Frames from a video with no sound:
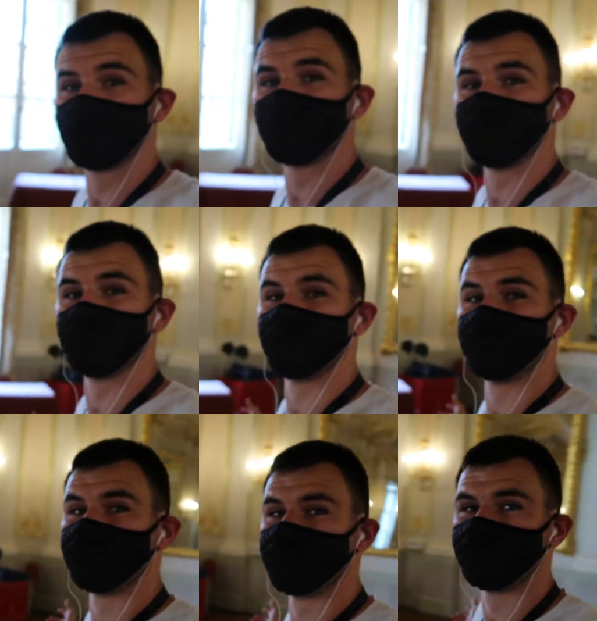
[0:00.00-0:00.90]

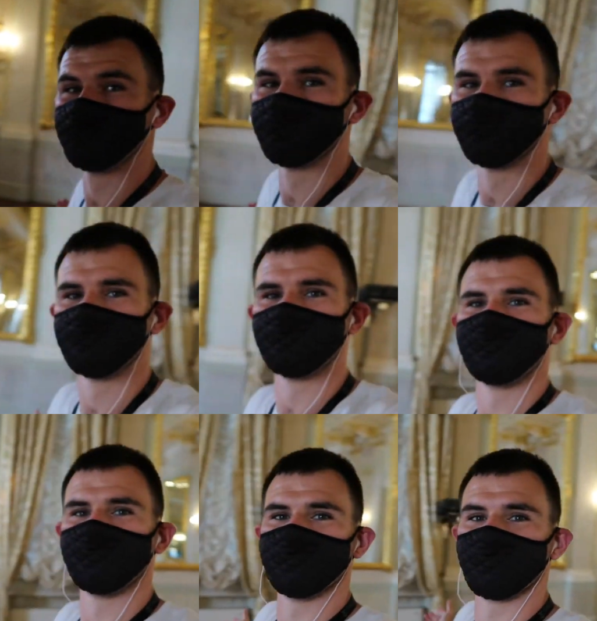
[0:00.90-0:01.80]
[no speech]